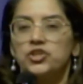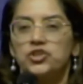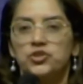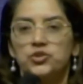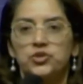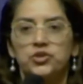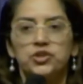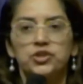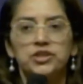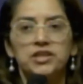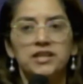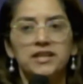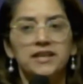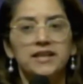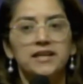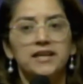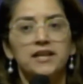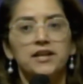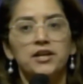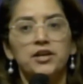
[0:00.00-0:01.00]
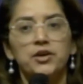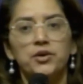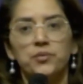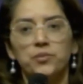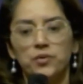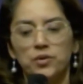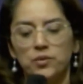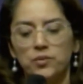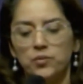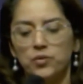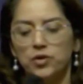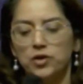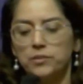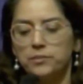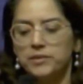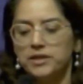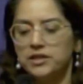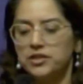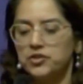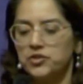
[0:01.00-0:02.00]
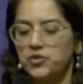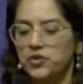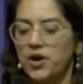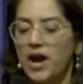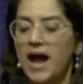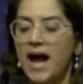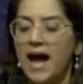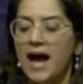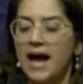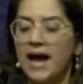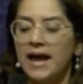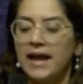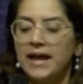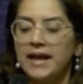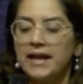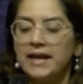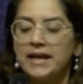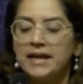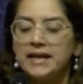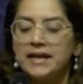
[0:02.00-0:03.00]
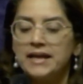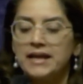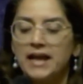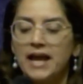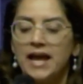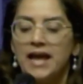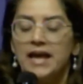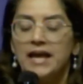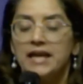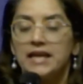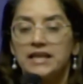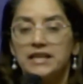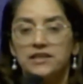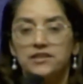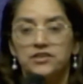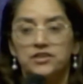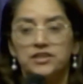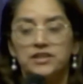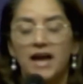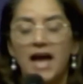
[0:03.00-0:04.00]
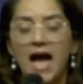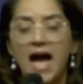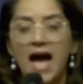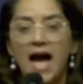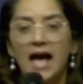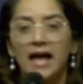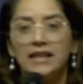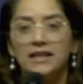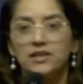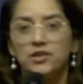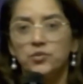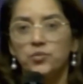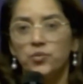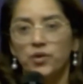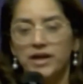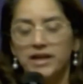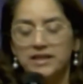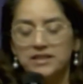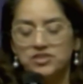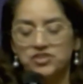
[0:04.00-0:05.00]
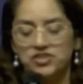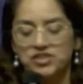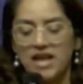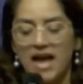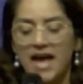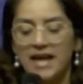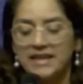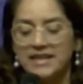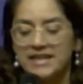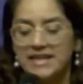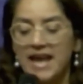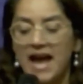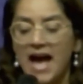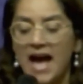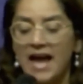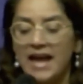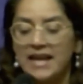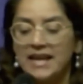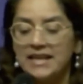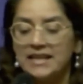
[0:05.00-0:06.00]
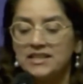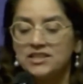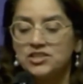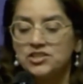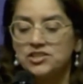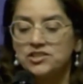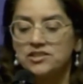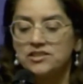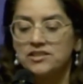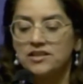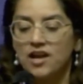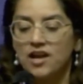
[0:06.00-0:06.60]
You could hear a woman cry in the alleyways at night,